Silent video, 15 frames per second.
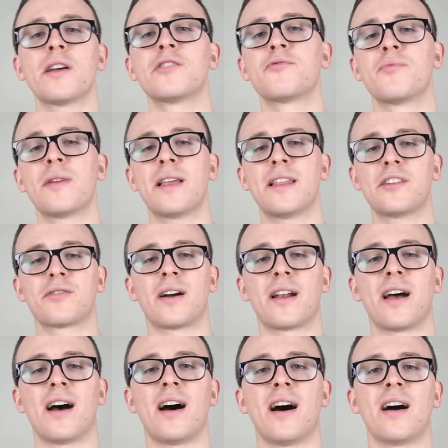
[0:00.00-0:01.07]
he's really trying
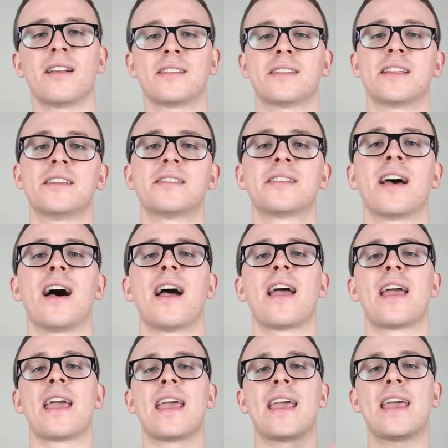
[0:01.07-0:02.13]
to harness is that
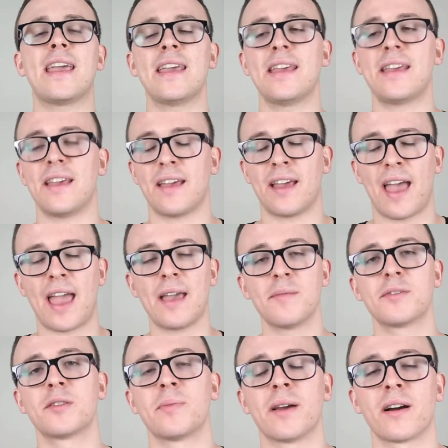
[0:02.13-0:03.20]
he
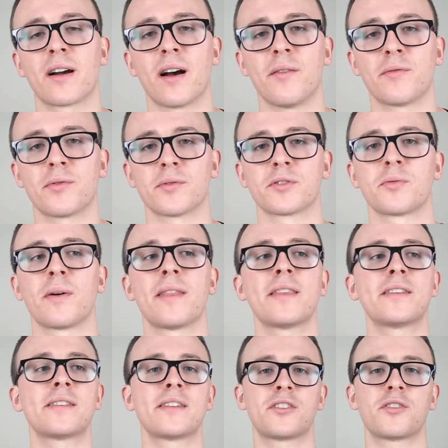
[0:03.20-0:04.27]
aims to be uncomfortable. So when
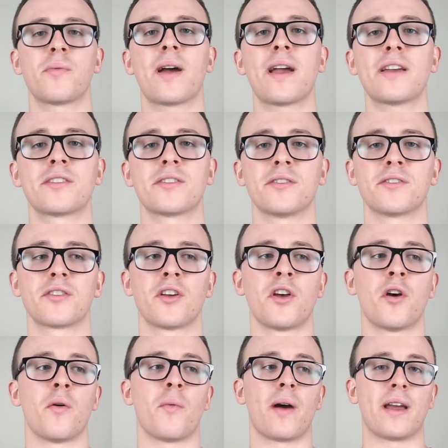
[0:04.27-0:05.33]
there's situations
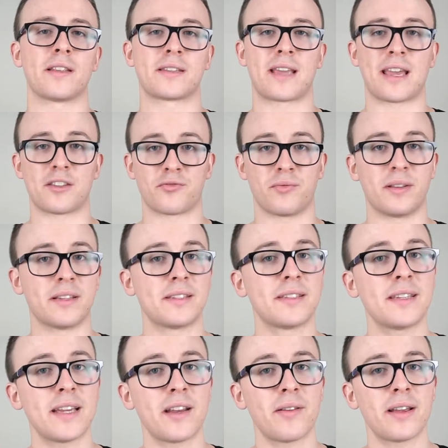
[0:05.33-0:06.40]
where it gets really
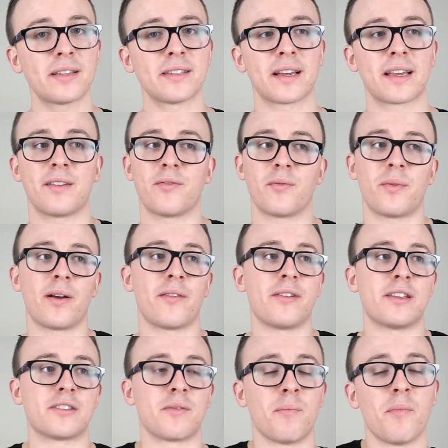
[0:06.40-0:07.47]
serious, like even where
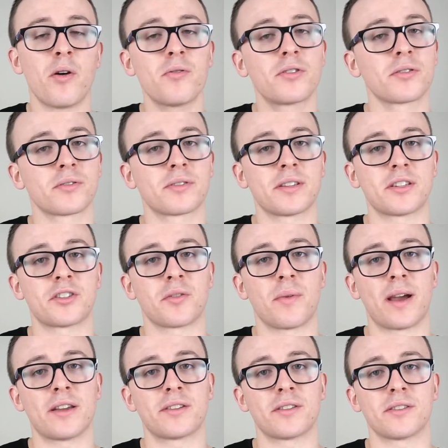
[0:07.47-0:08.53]
it's emotional
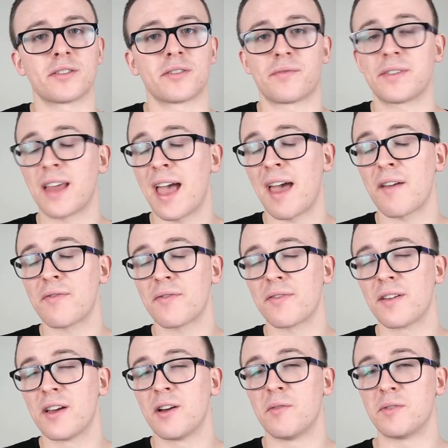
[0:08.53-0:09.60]
situations of death,
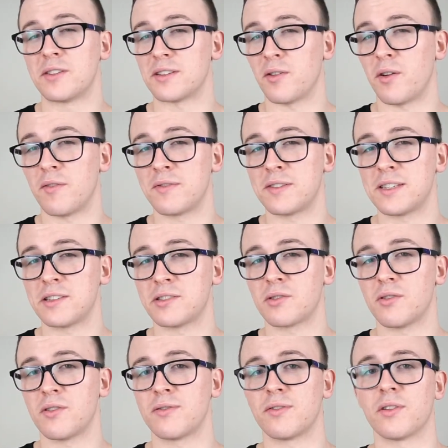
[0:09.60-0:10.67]
which obviously is
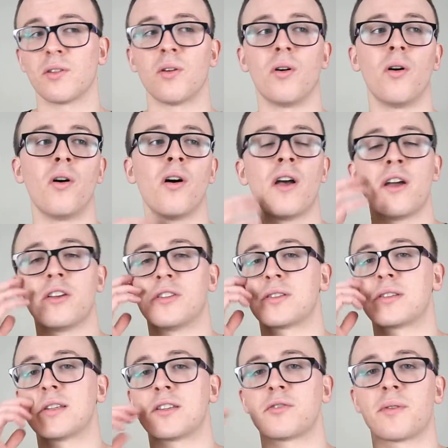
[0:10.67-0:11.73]
awful, or just
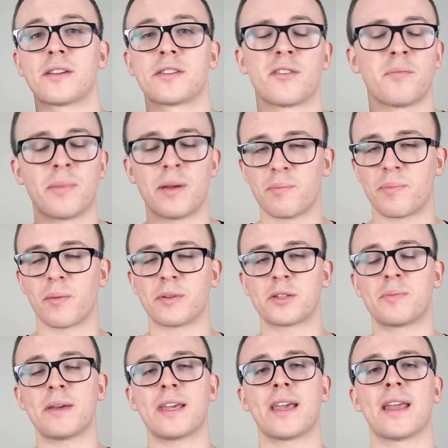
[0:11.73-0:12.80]
situations of being public
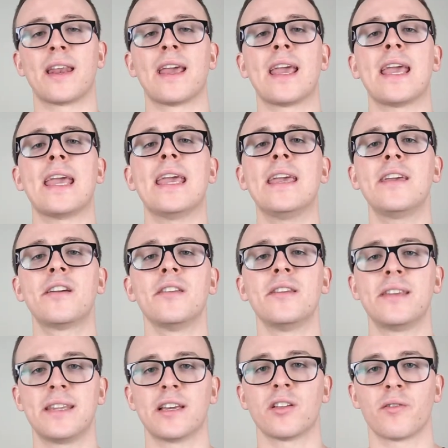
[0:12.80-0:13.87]
speaking, he can
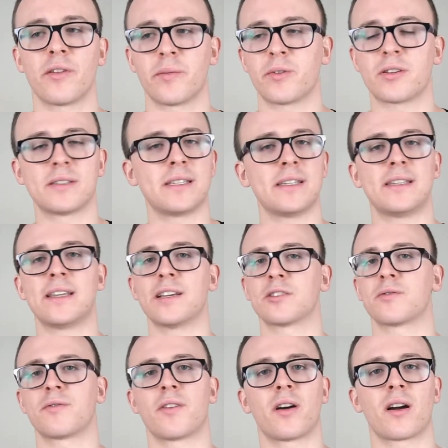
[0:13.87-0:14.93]
deal with it because he deals
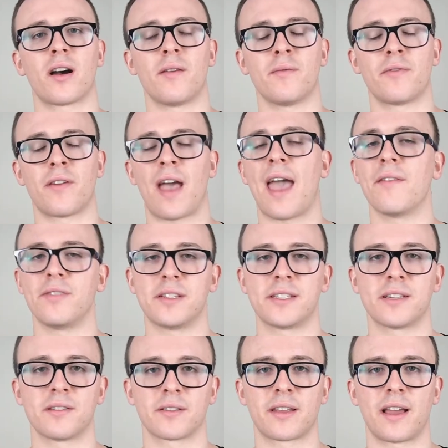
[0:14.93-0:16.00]
with uncomfort every
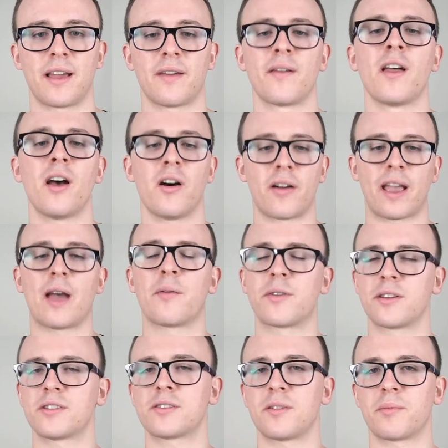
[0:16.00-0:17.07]
single day. Okay, I'm
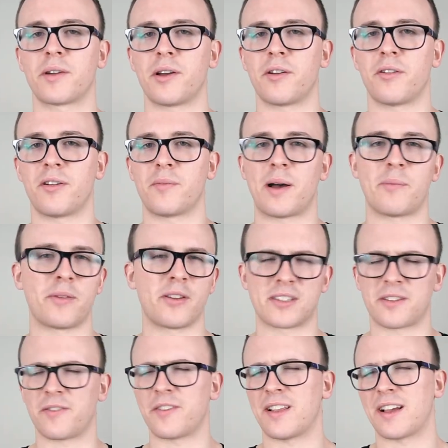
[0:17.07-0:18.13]
going to stop going on about, because
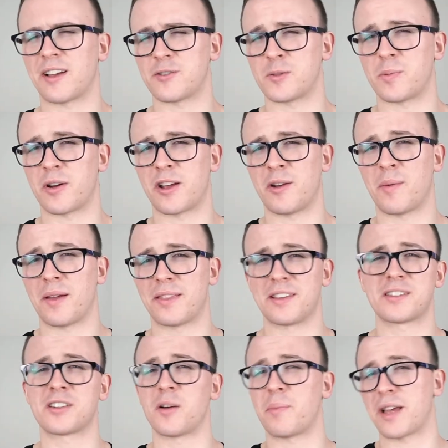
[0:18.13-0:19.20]
I feel like I've spoken about
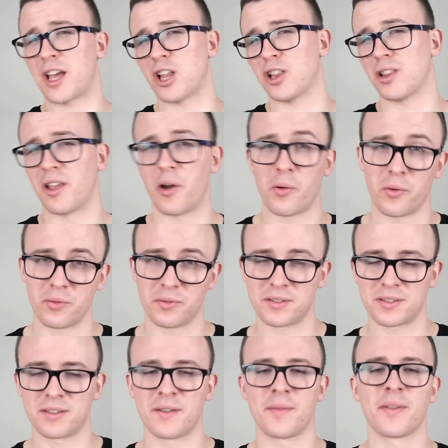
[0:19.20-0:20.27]
this topic
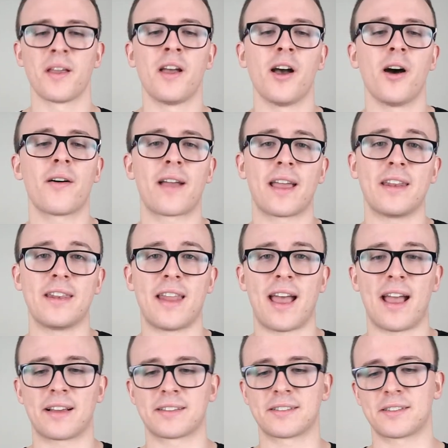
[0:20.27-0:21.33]
loads. Okay,
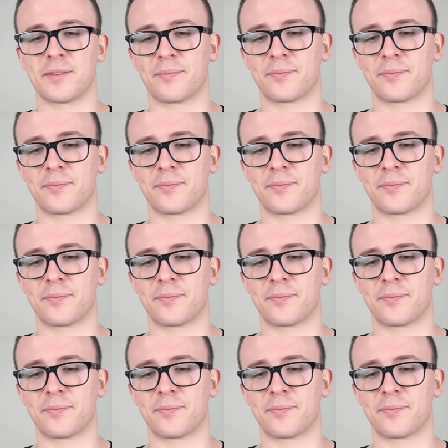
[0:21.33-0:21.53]
next